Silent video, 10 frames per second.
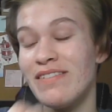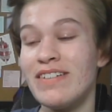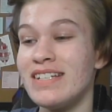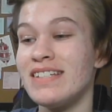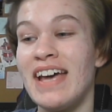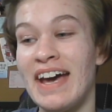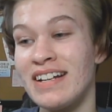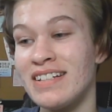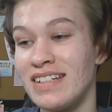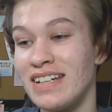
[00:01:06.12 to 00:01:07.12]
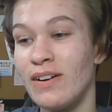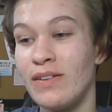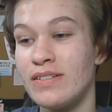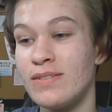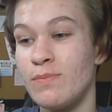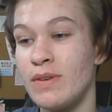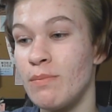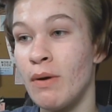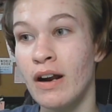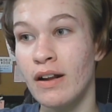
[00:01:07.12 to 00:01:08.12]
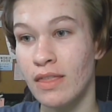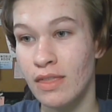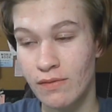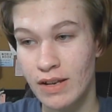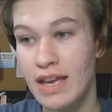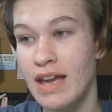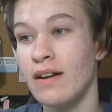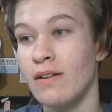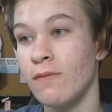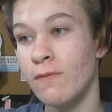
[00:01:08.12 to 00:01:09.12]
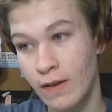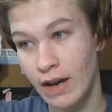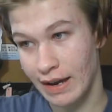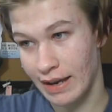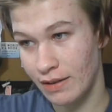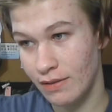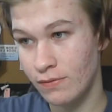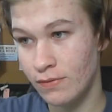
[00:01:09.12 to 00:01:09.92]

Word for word: which is actually going to be part 3 out of 5.